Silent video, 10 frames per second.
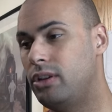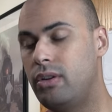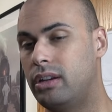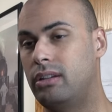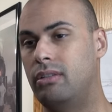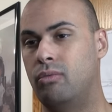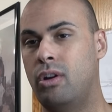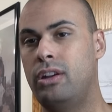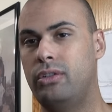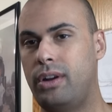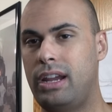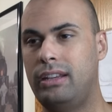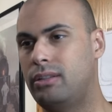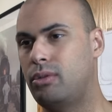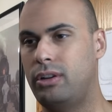you can run
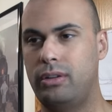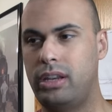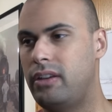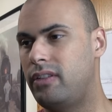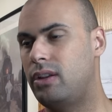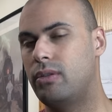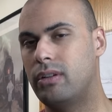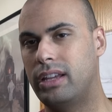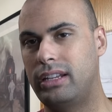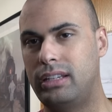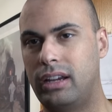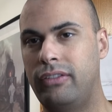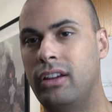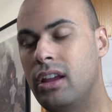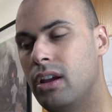trains, watch your TV, do all that stuff
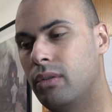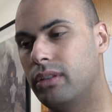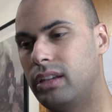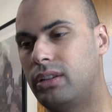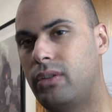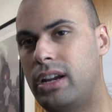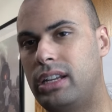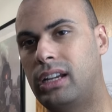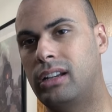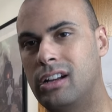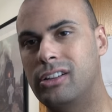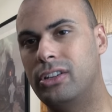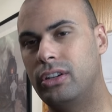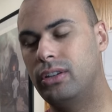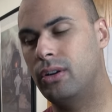with this great
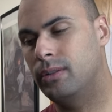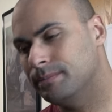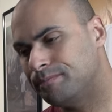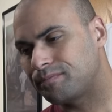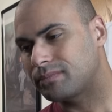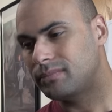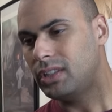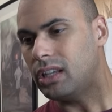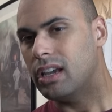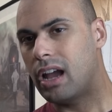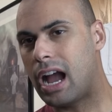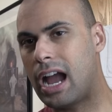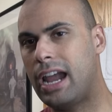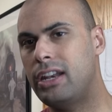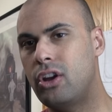technology. So
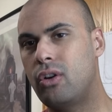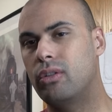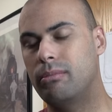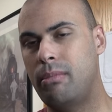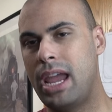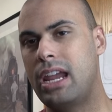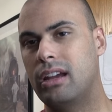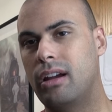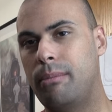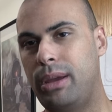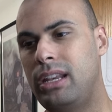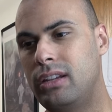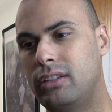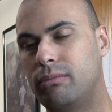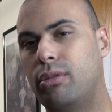I don't make
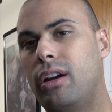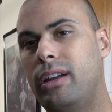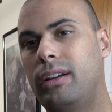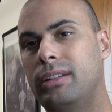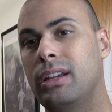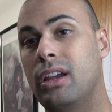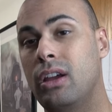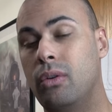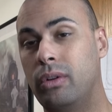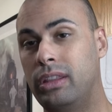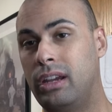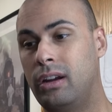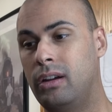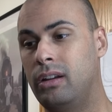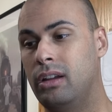opinions of products when
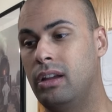they're